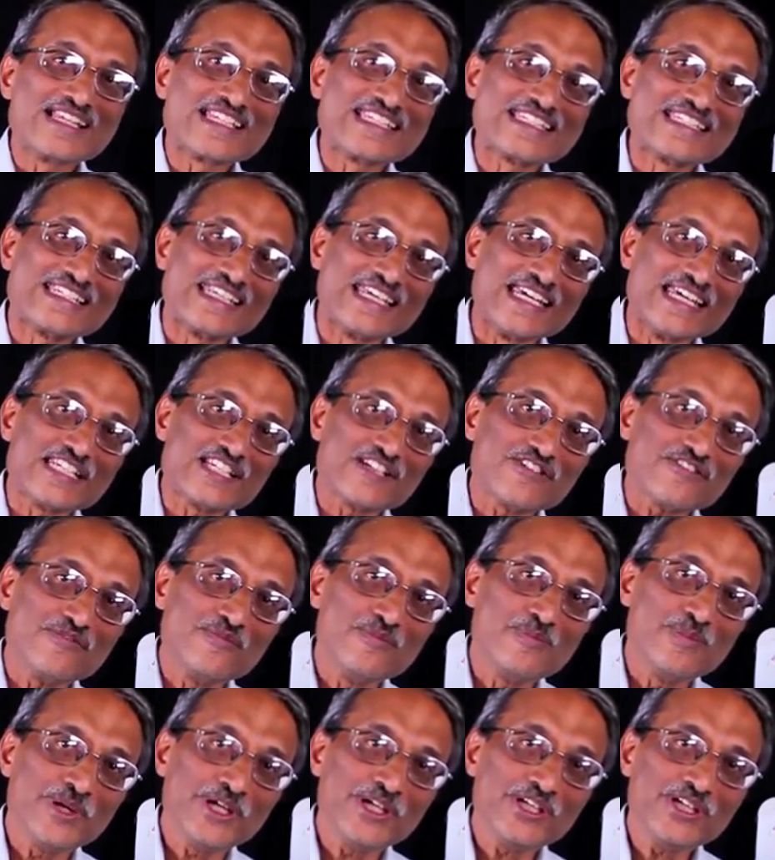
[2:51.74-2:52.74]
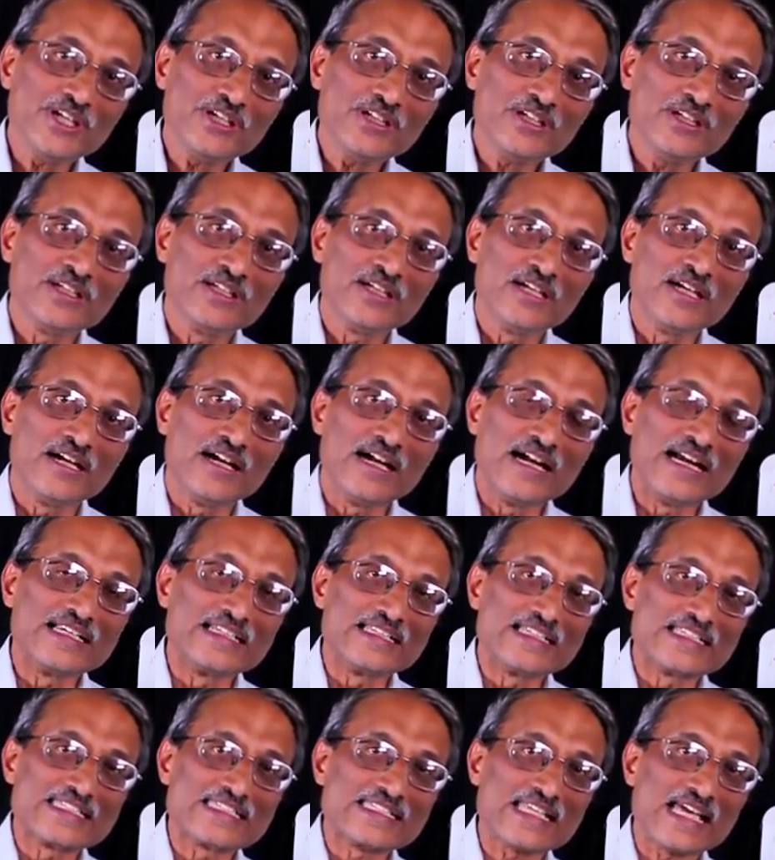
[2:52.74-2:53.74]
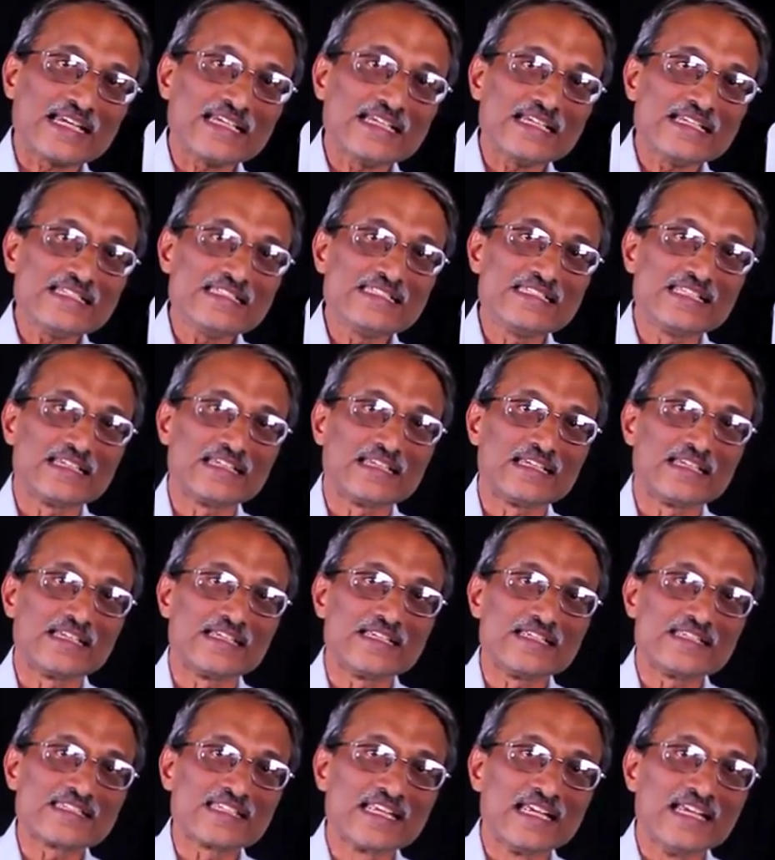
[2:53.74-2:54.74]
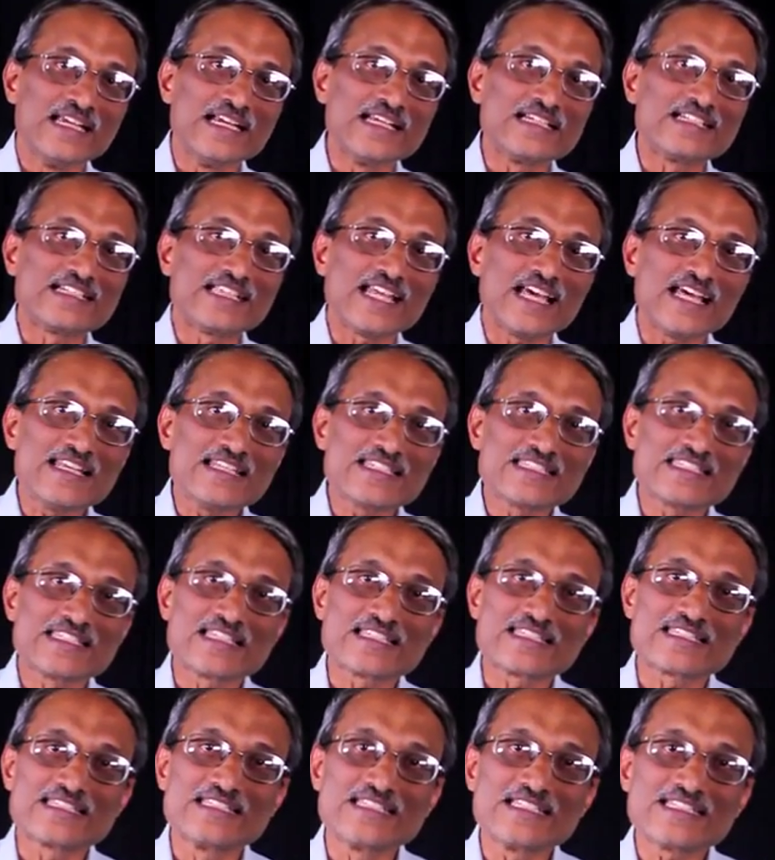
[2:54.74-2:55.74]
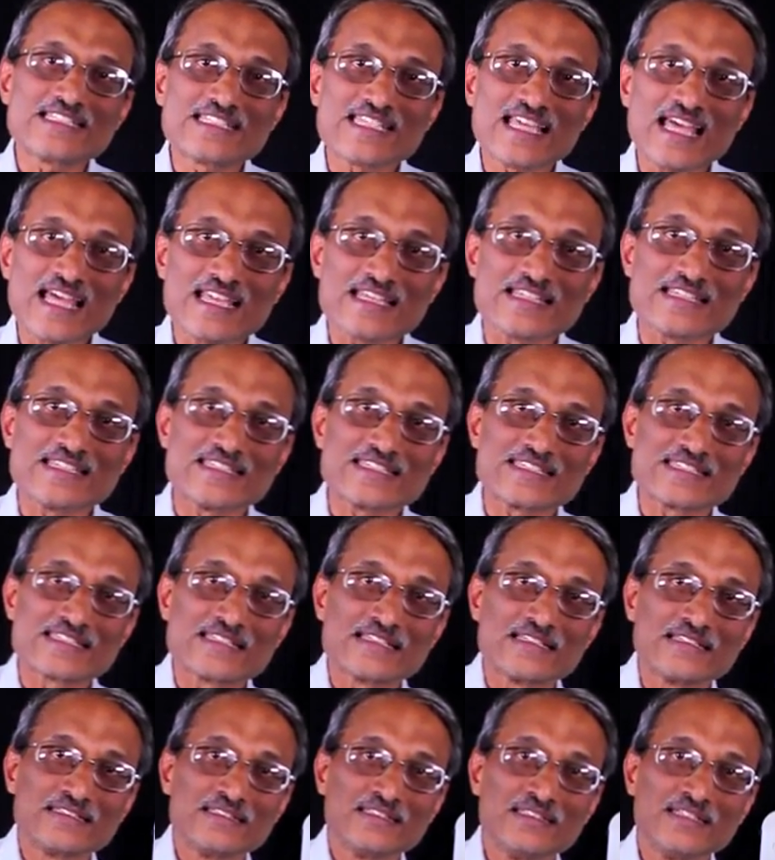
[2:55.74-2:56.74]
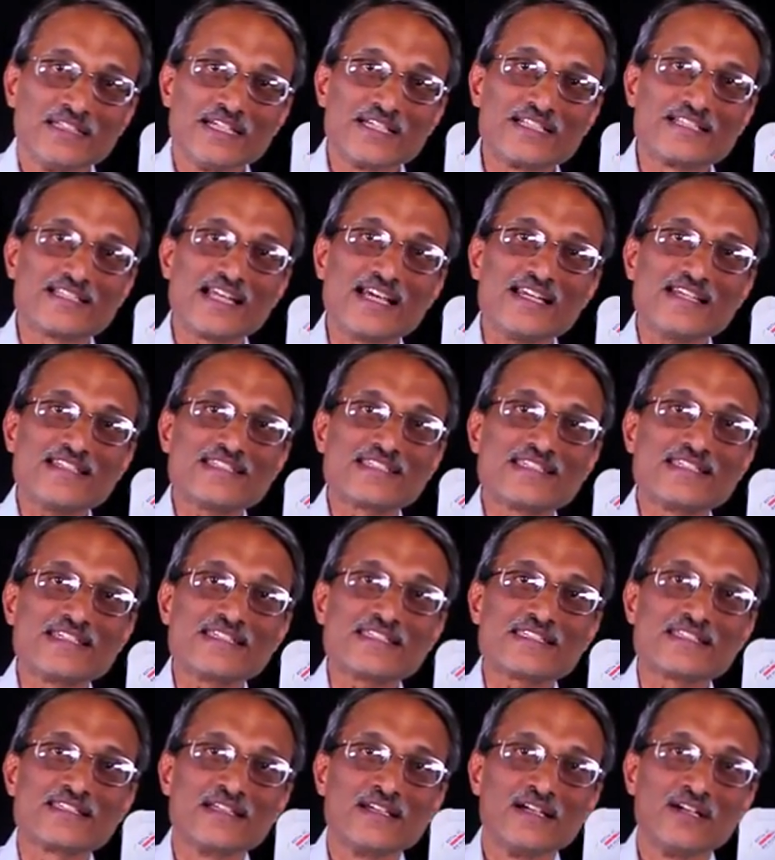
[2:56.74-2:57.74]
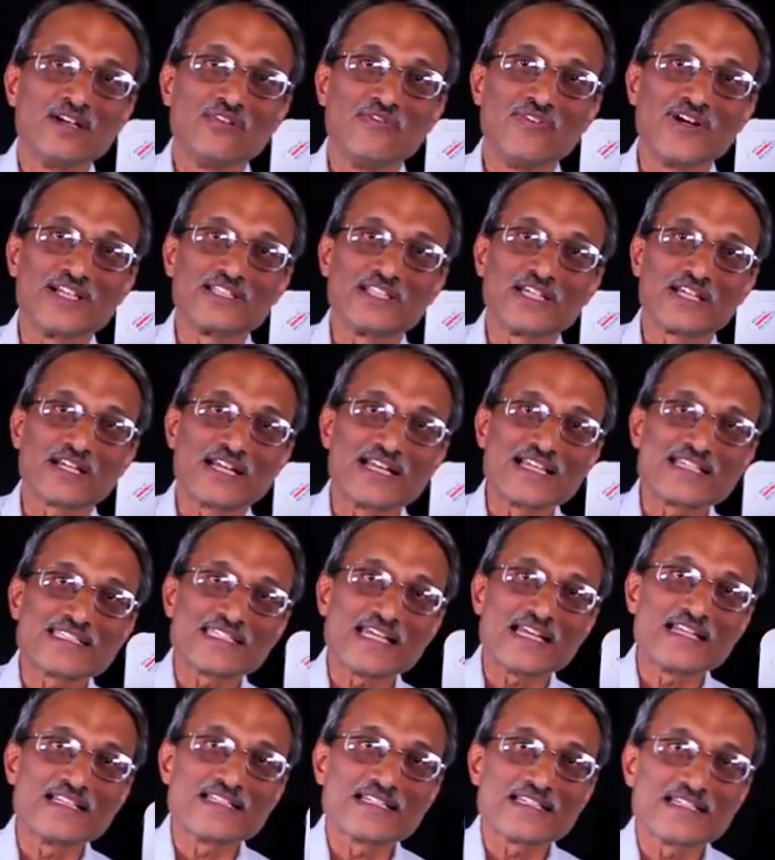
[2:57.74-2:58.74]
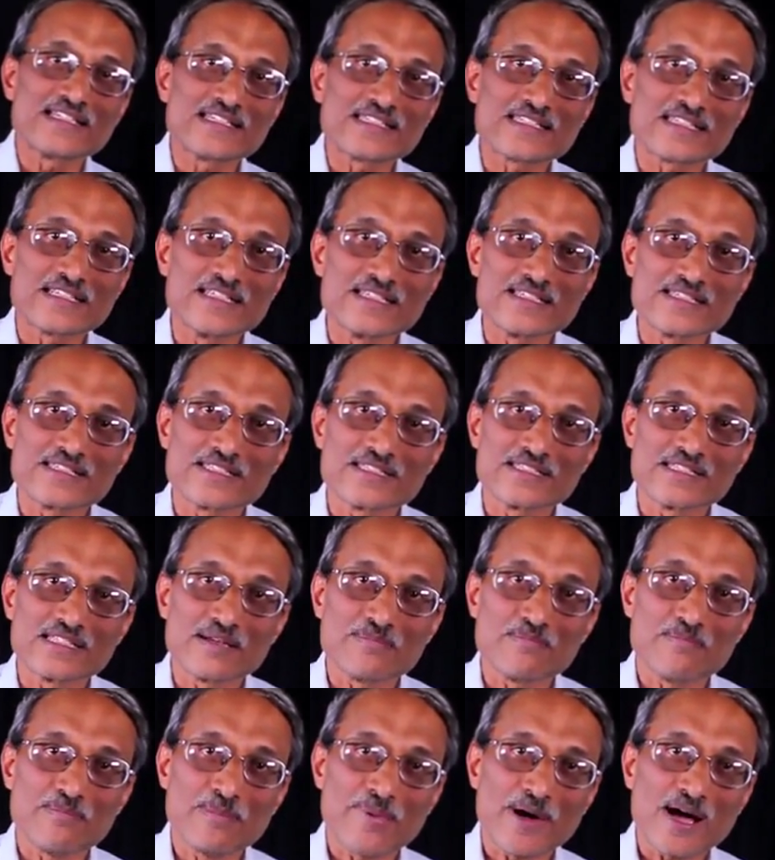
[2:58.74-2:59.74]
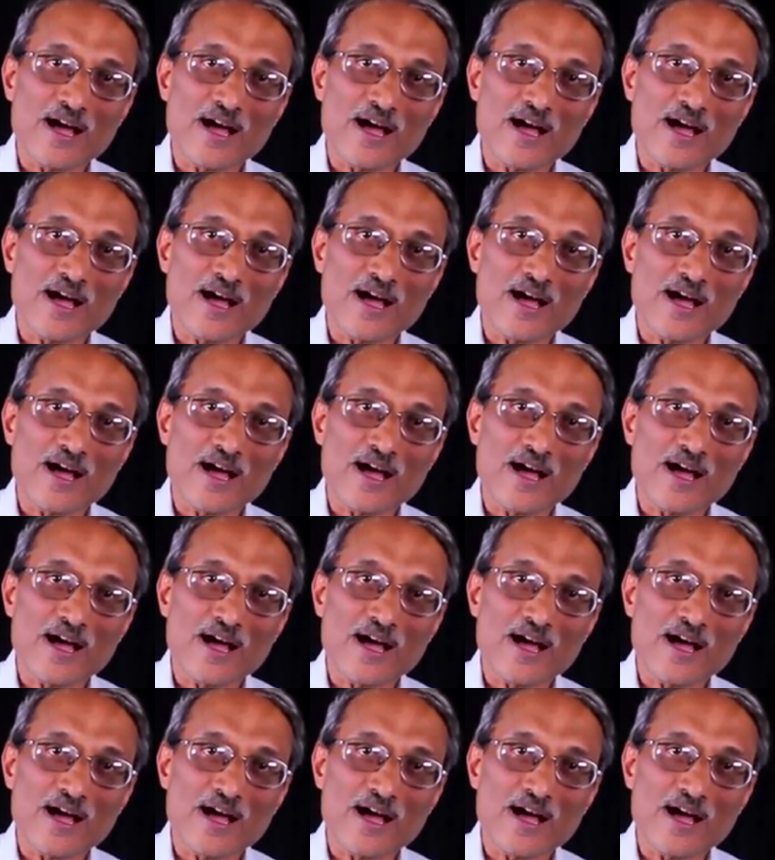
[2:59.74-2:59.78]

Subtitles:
a state of being, and the second thing is it tells us the tense. It tells us whether a sentence is in the